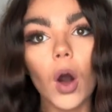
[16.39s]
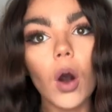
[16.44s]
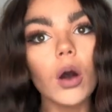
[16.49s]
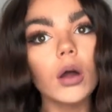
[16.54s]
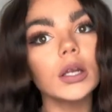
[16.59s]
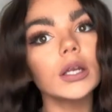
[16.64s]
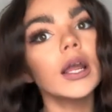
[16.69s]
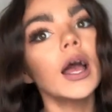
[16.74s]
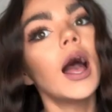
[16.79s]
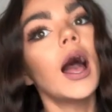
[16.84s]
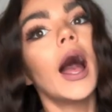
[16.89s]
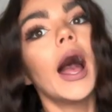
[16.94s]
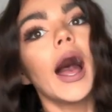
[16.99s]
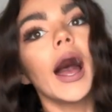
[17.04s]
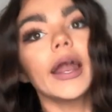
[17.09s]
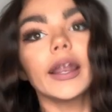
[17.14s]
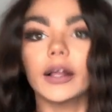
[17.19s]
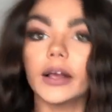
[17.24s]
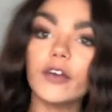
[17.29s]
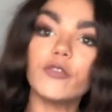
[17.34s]
on
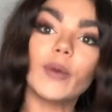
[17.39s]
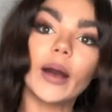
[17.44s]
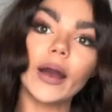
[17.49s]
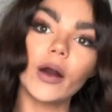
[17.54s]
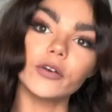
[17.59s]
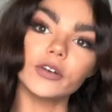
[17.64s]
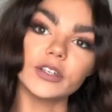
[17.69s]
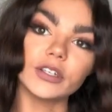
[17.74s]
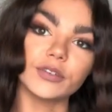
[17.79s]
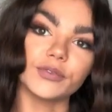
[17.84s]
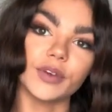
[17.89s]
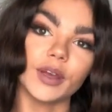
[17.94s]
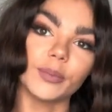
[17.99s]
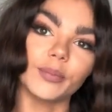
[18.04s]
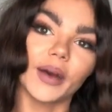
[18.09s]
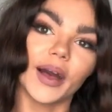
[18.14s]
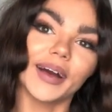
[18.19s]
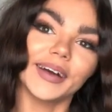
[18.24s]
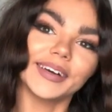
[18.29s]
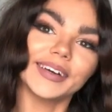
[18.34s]
and I'll give my honest
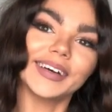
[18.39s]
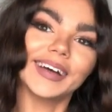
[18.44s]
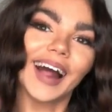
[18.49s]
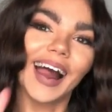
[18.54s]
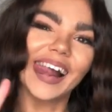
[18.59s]
feedback.